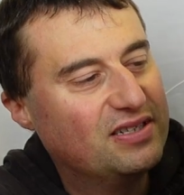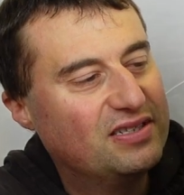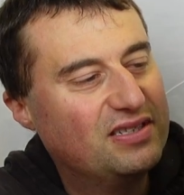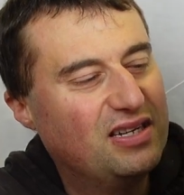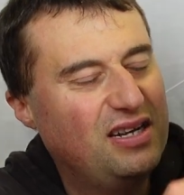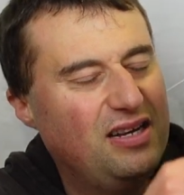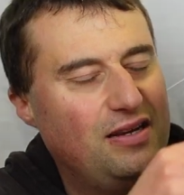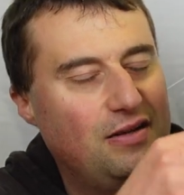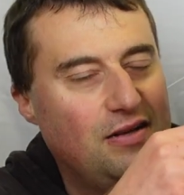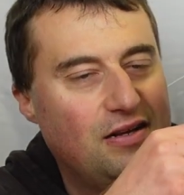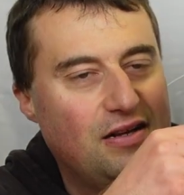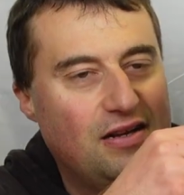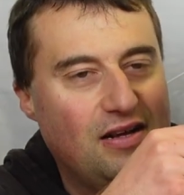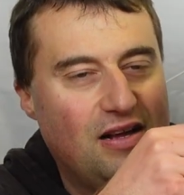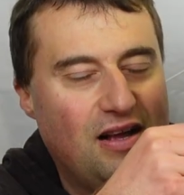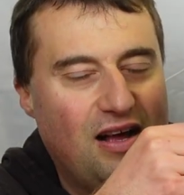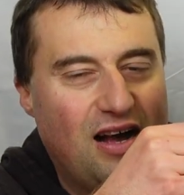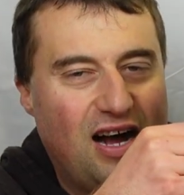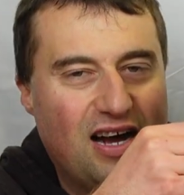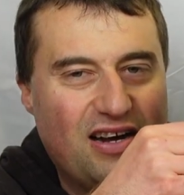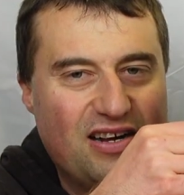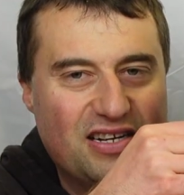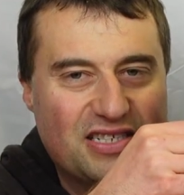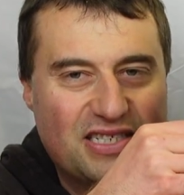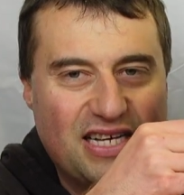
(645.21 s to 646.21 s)
So
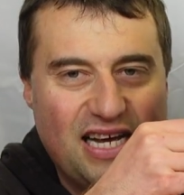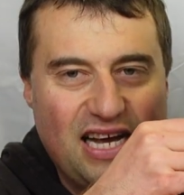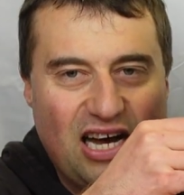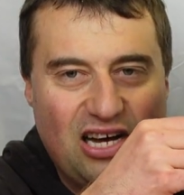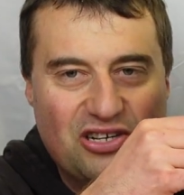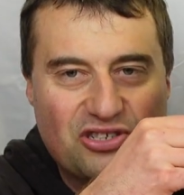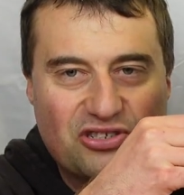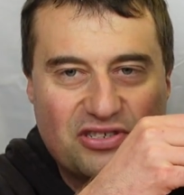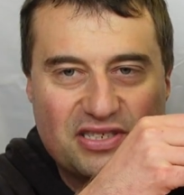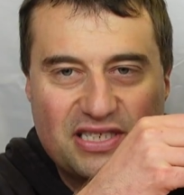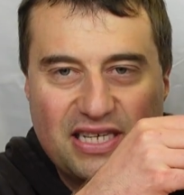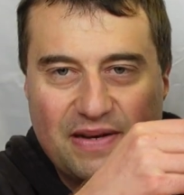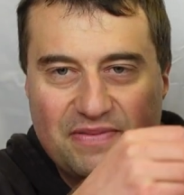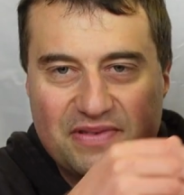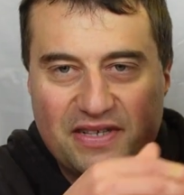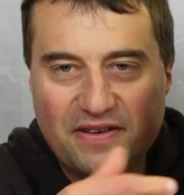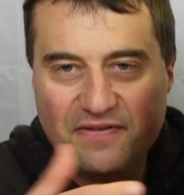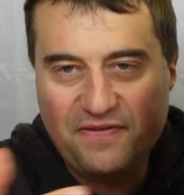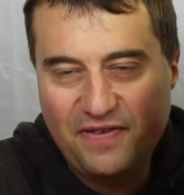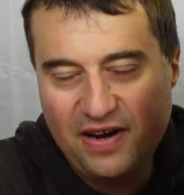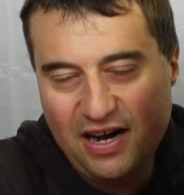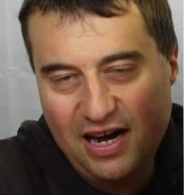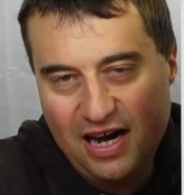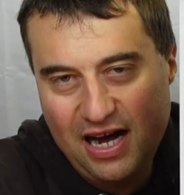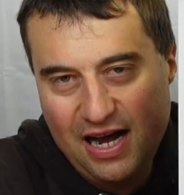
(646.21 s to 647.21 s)
I'm going to say
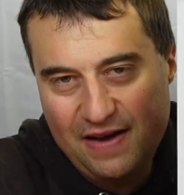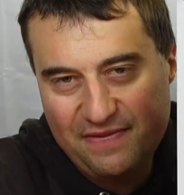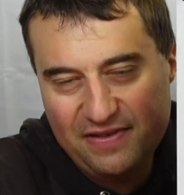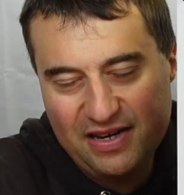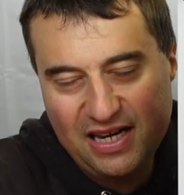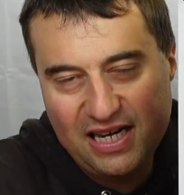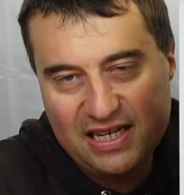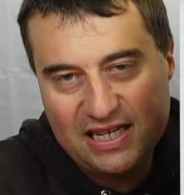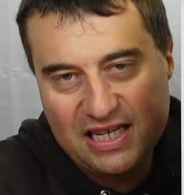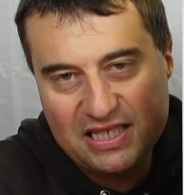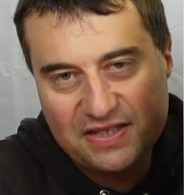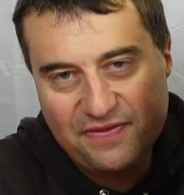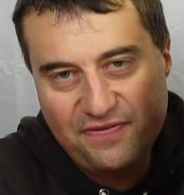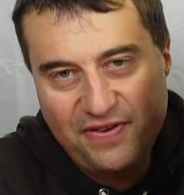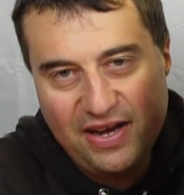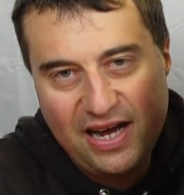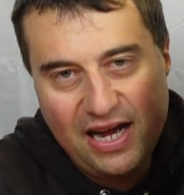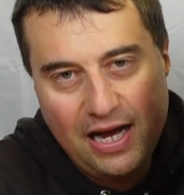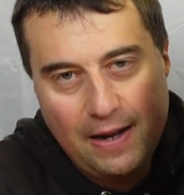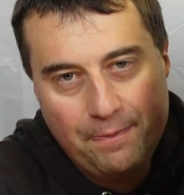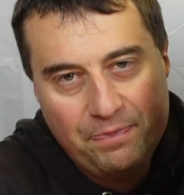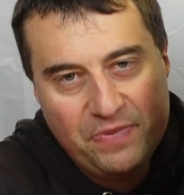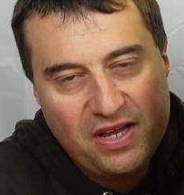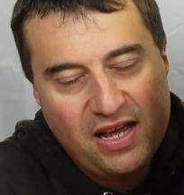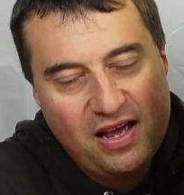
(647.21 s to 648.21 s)
175, and I think that's
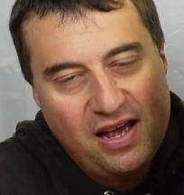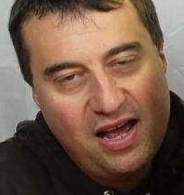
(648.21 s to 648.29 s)
fair.